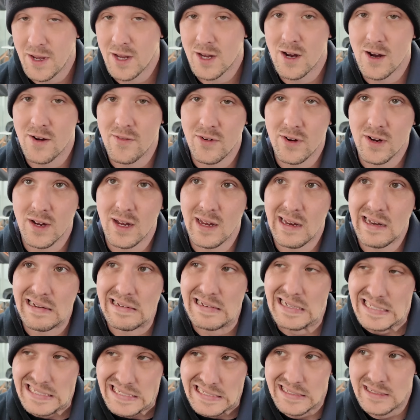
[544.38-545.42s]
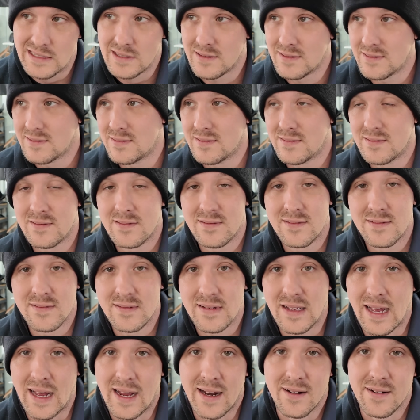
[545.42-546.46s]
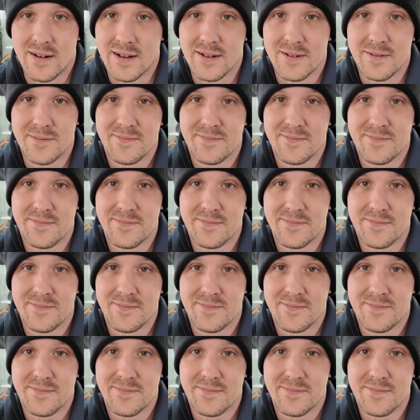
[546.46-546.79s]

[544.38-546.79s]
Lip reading: makeover again? I don't